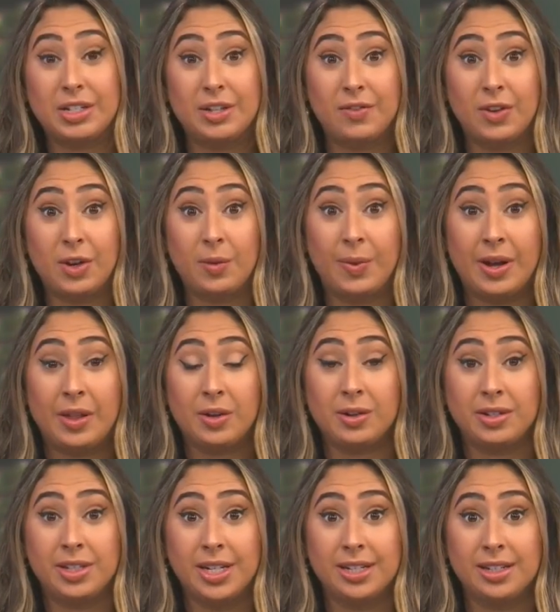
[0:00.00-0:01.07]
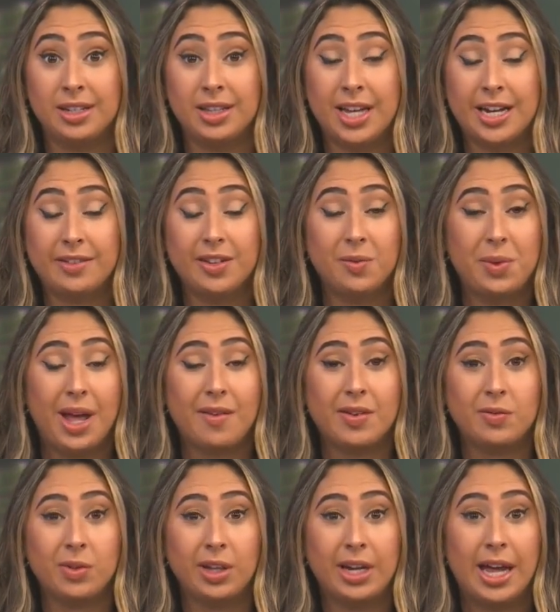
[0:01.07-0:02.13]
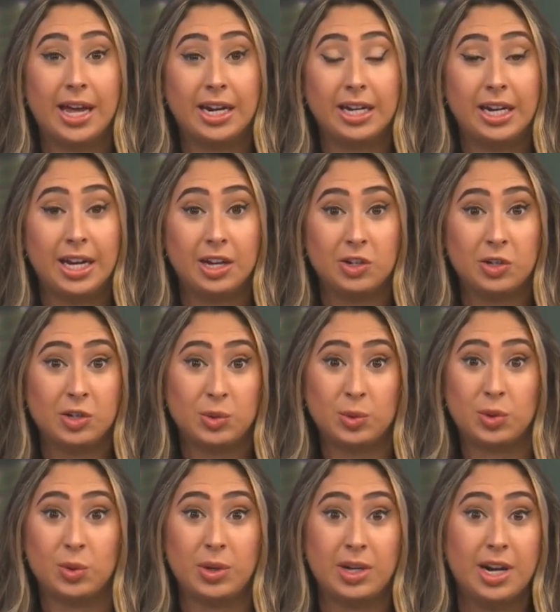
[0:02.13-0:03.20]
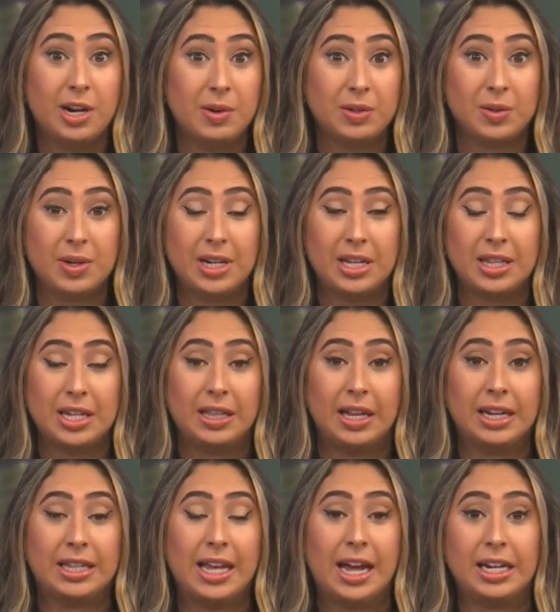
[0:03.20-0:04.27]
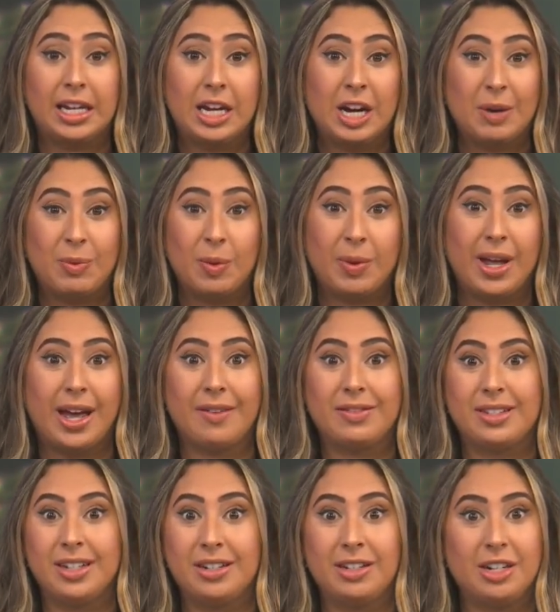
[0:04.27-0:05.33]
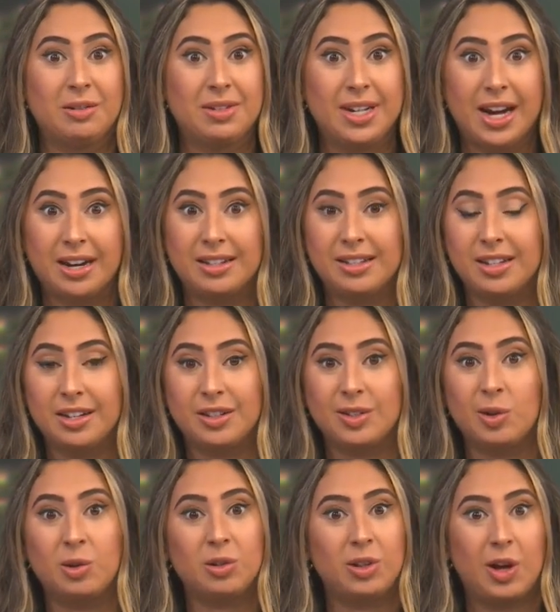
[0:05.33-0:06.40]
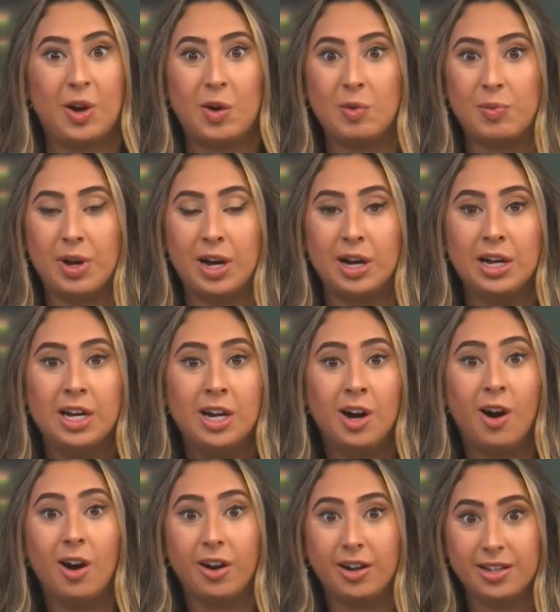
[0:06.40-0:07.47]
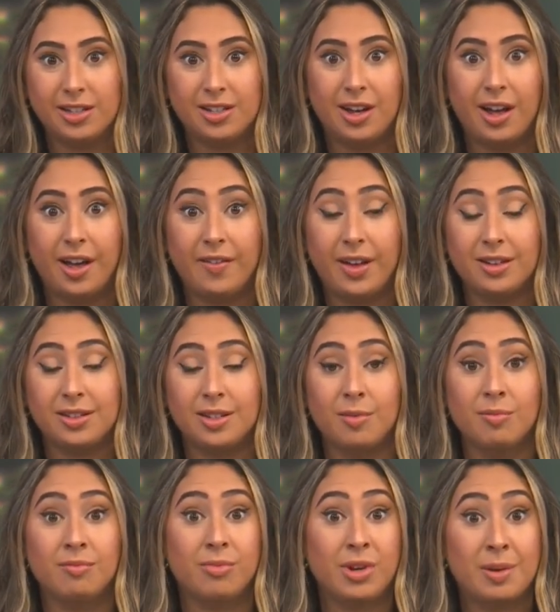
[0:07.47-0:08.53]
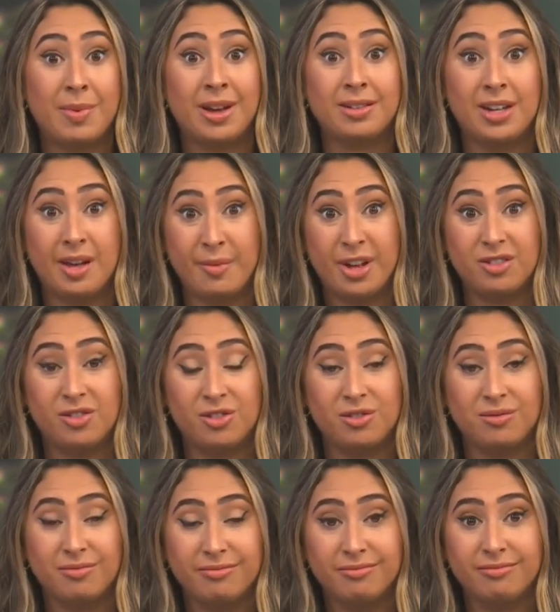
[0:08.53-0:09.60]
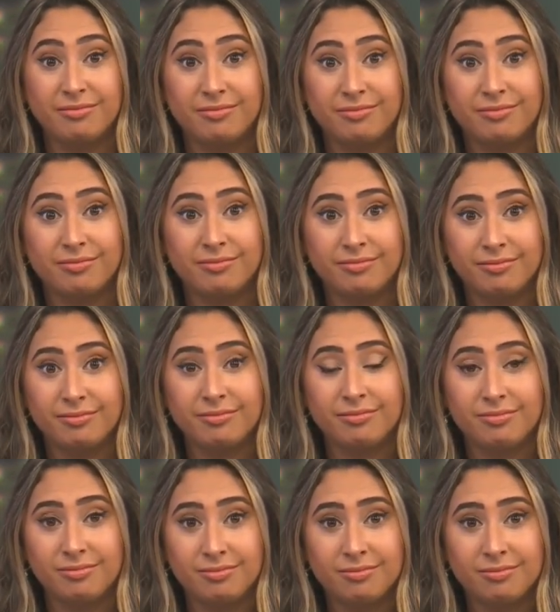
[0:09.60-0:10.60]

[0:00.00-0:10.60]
severe weather season. Thankfully, we haven't really had any issues with tornadoes or anything like that here, but we have seen, you know, Texas, Oklahoma, Arkansas have had some pretty bad damage. That's right, Chloe. As you mentioned, we